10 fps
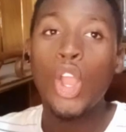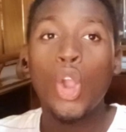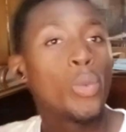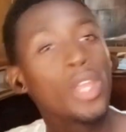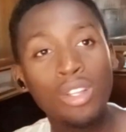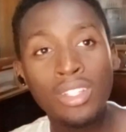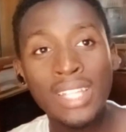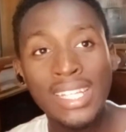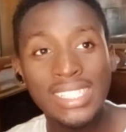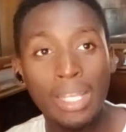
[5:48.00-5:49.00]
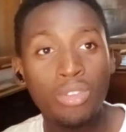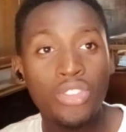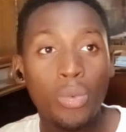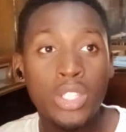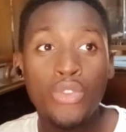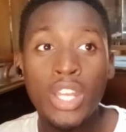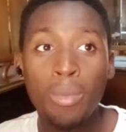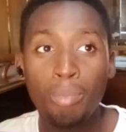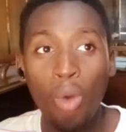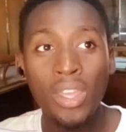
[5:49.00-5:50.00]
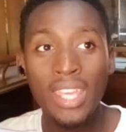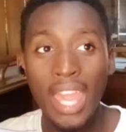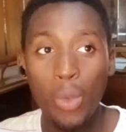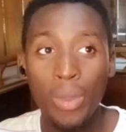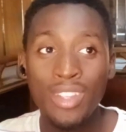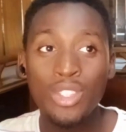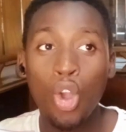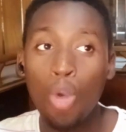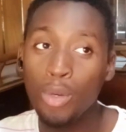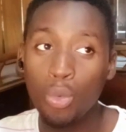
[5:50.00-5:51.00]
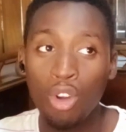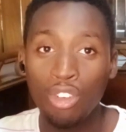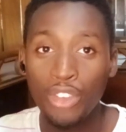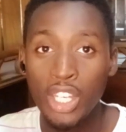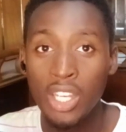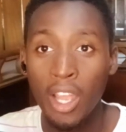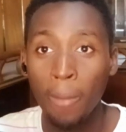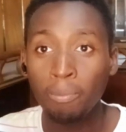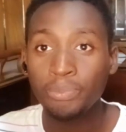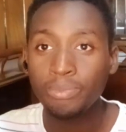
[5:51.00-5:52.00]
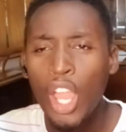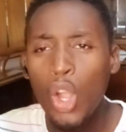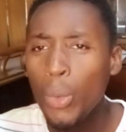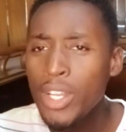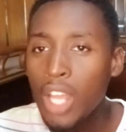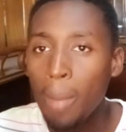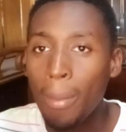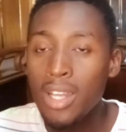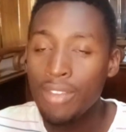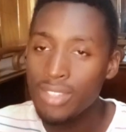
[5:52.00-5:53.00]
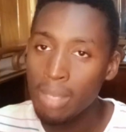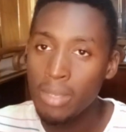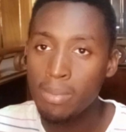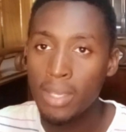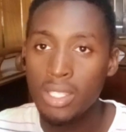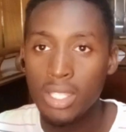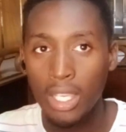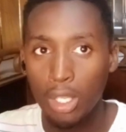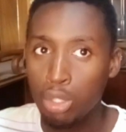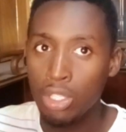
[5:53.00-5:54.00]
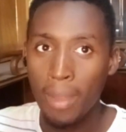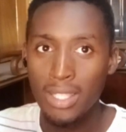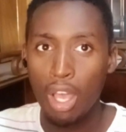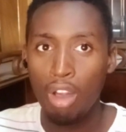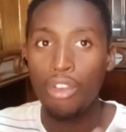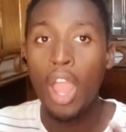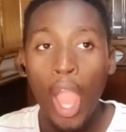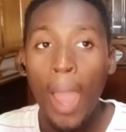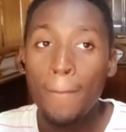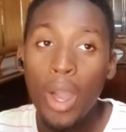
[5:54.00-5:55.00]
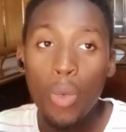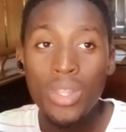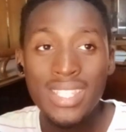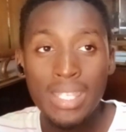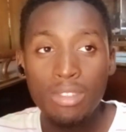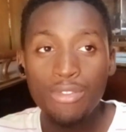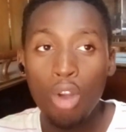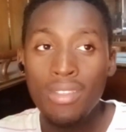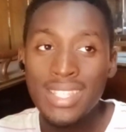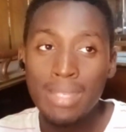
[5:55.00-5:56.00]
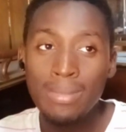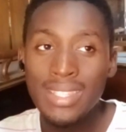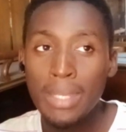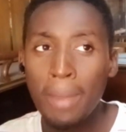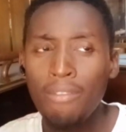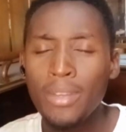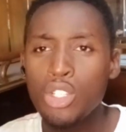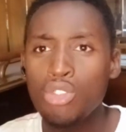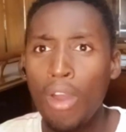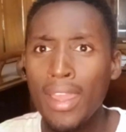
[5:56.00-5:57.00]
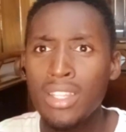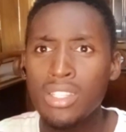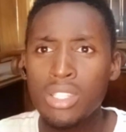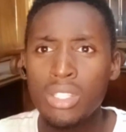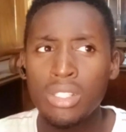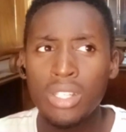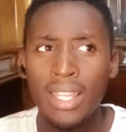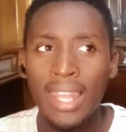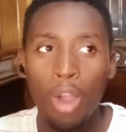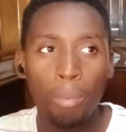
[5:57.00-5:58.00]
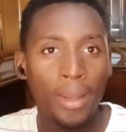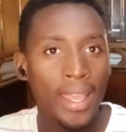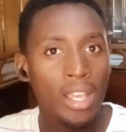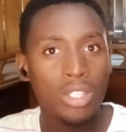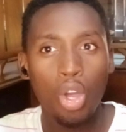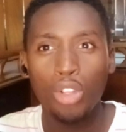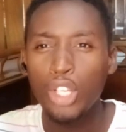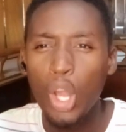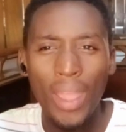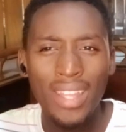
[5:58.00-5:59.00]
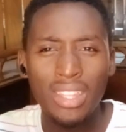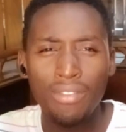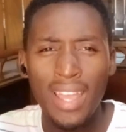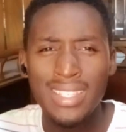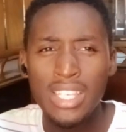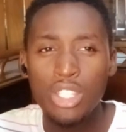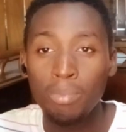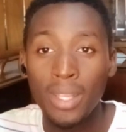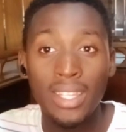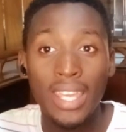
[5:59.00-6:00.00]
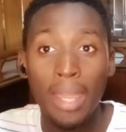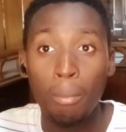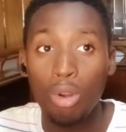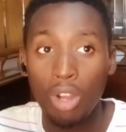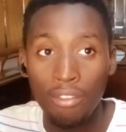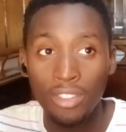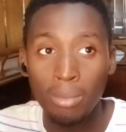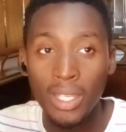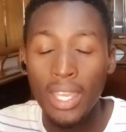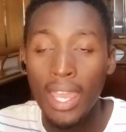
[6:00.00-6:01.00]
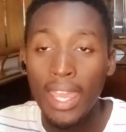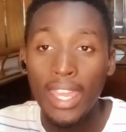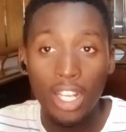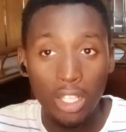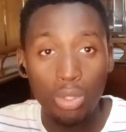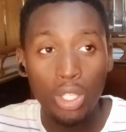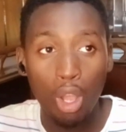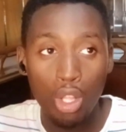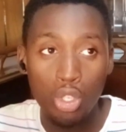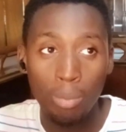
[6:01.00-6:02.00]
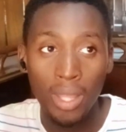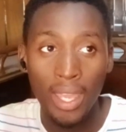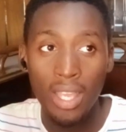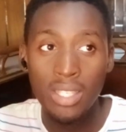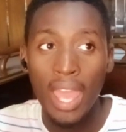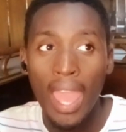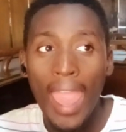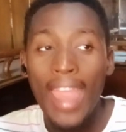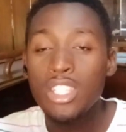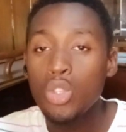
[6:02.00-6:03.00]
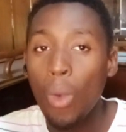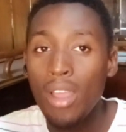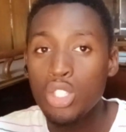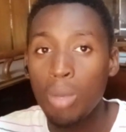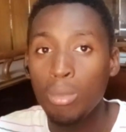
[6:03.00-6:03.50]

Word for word: We all know that The Sims 3 was a really bulky game with its open world feature, which a bunch of Simmers missed, including myself. But with The Sims 4, the Sims team have been trying to allow players on low-end devices to play the game more comfortably, including console players, hence why some